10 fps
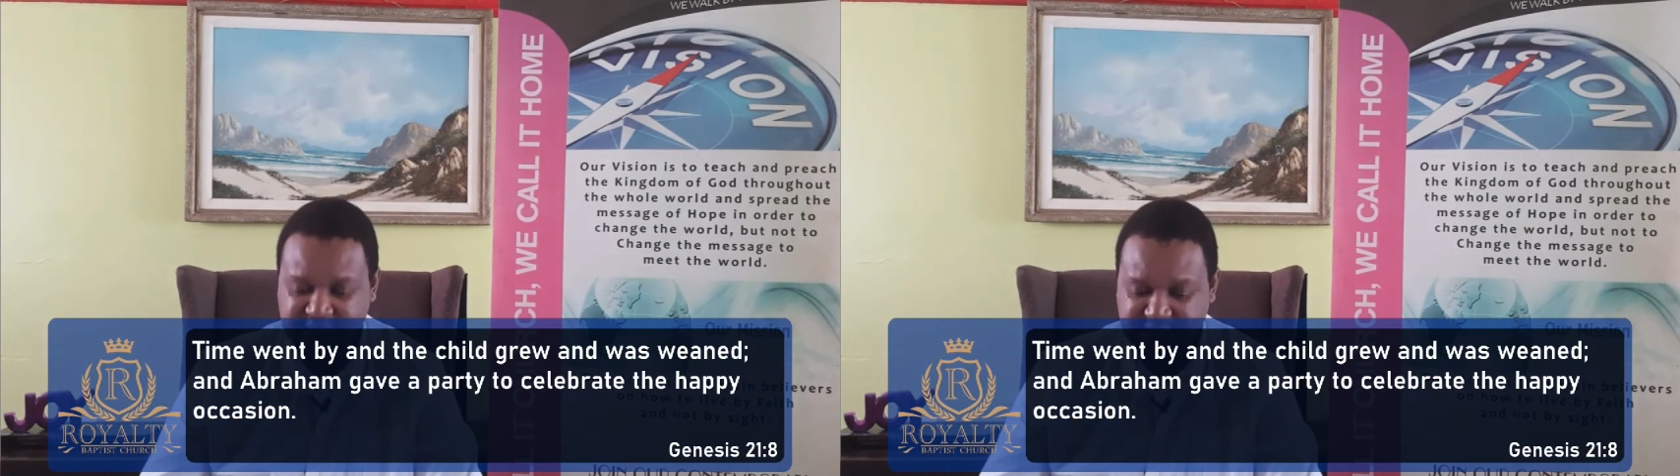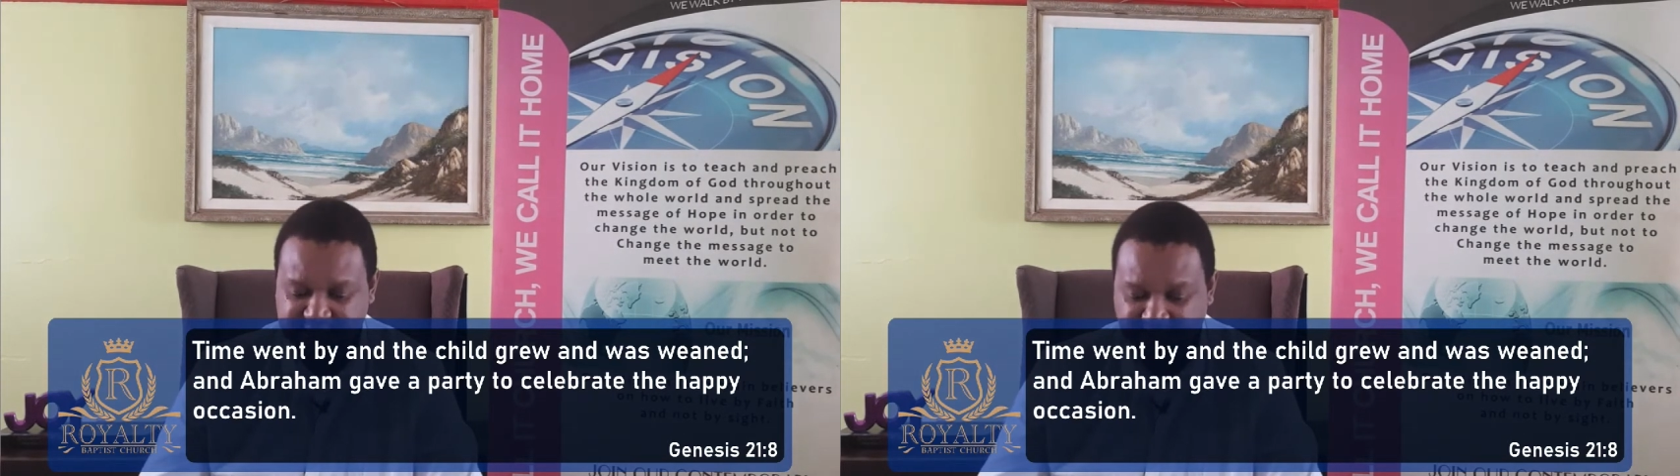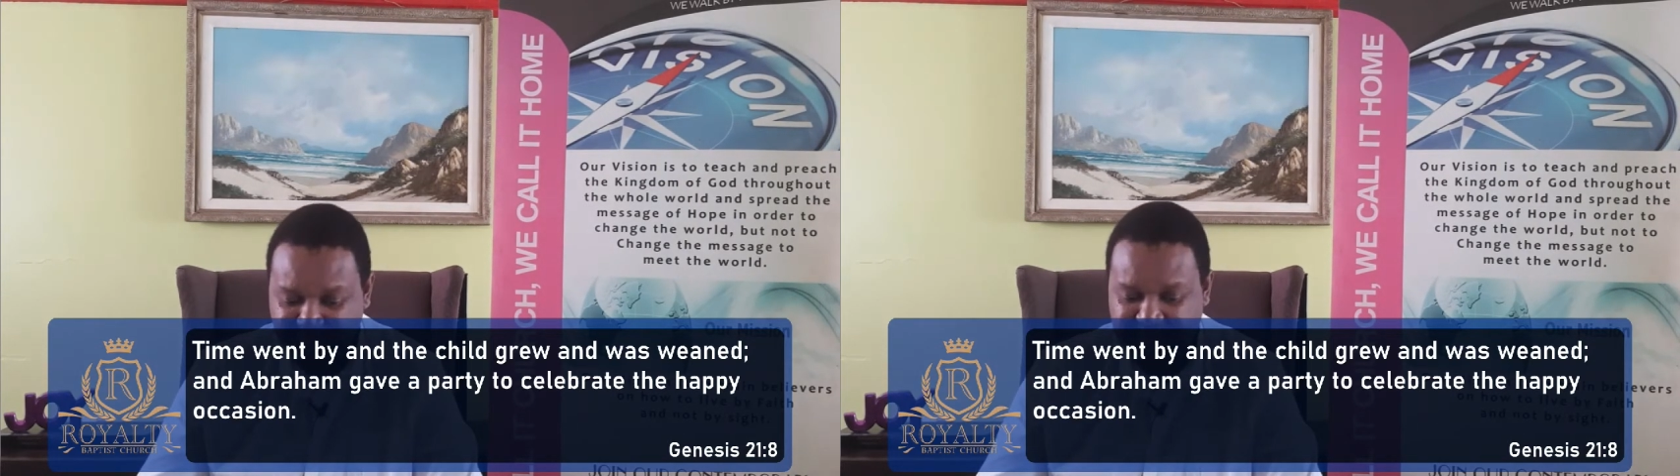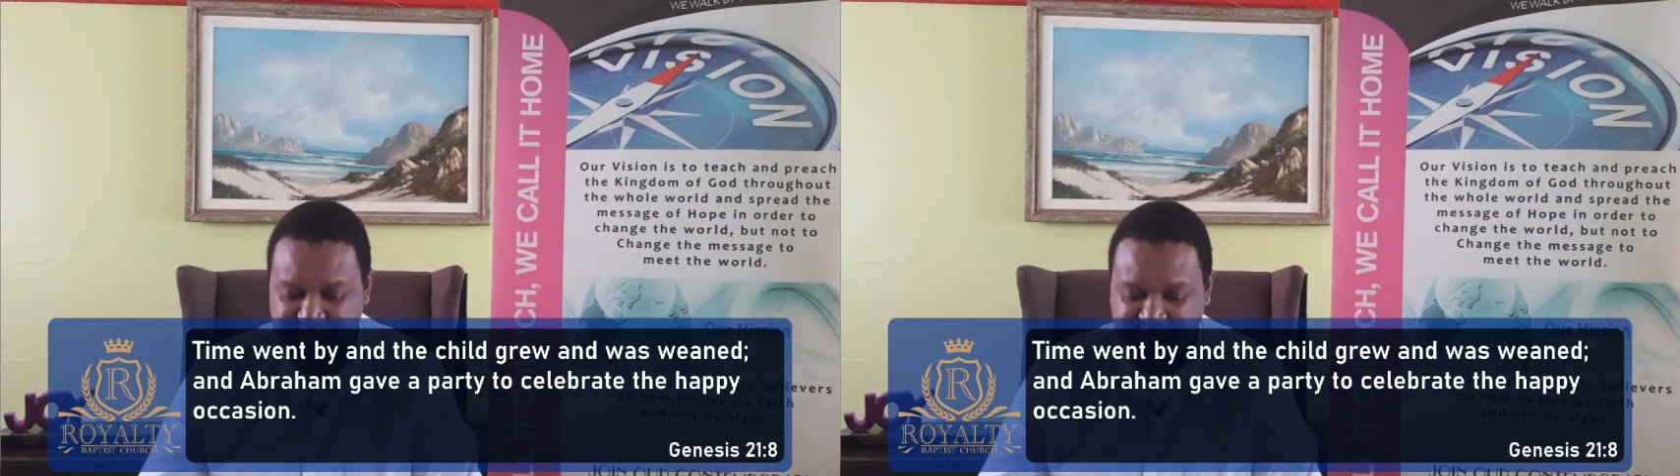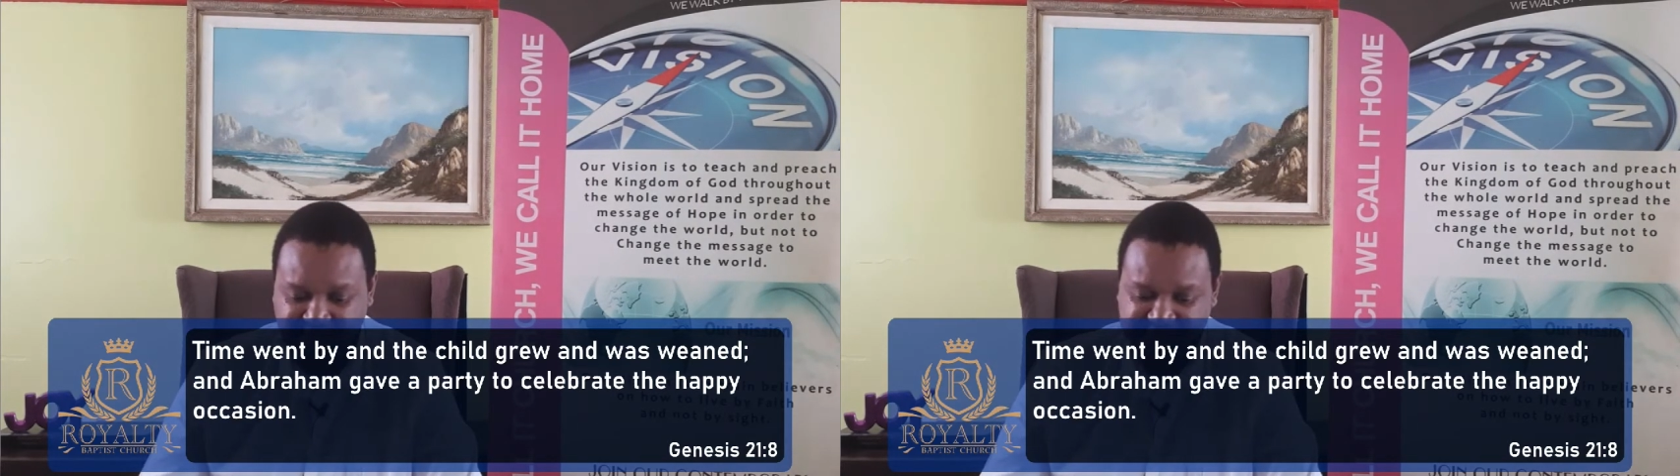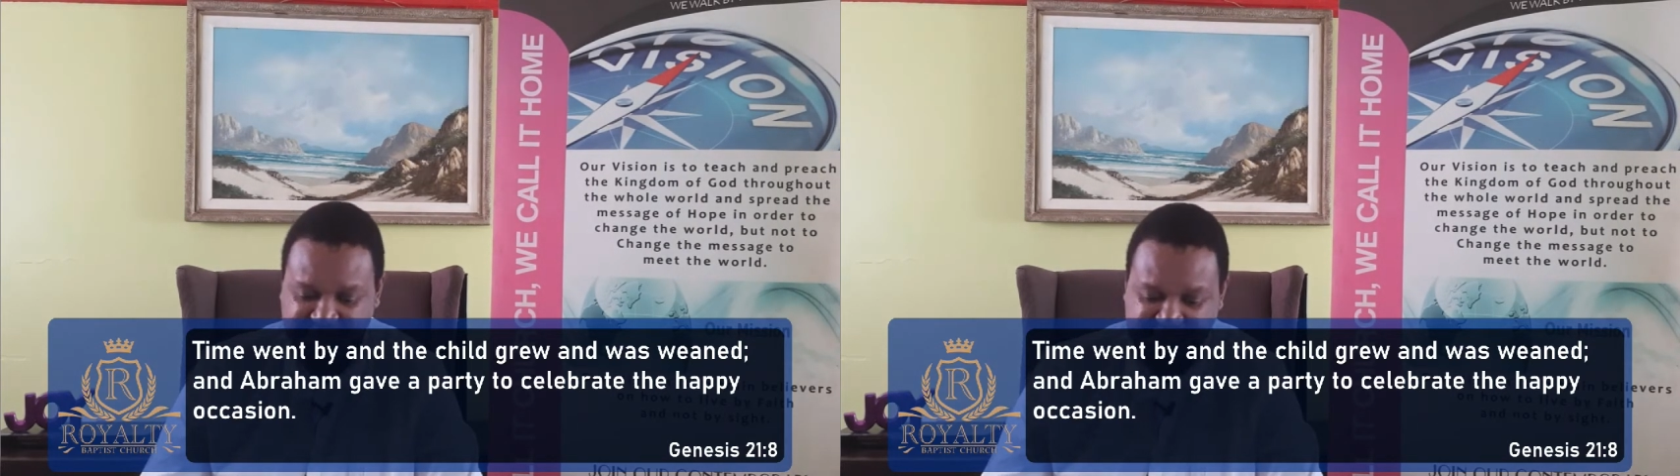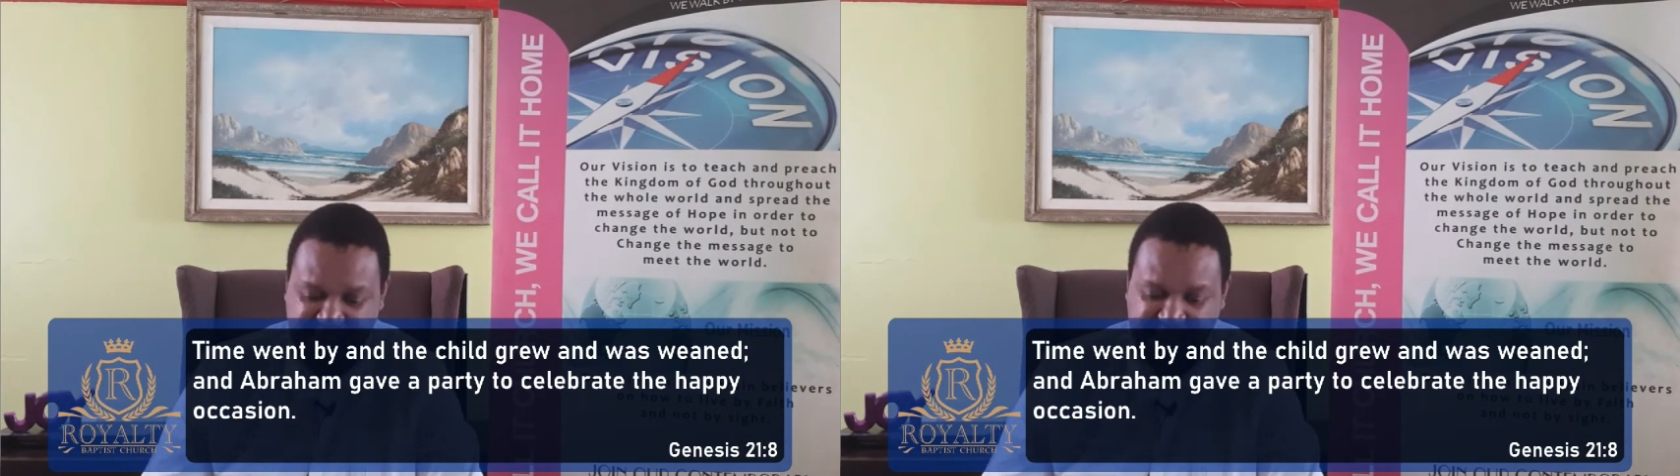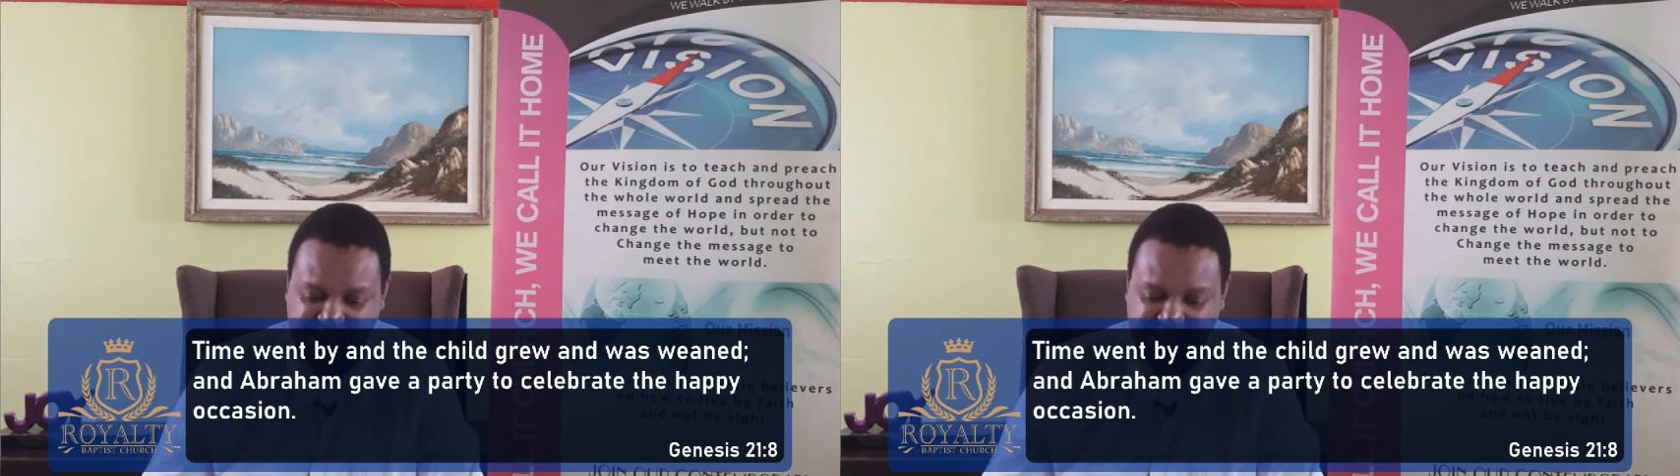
uh, the birth of the child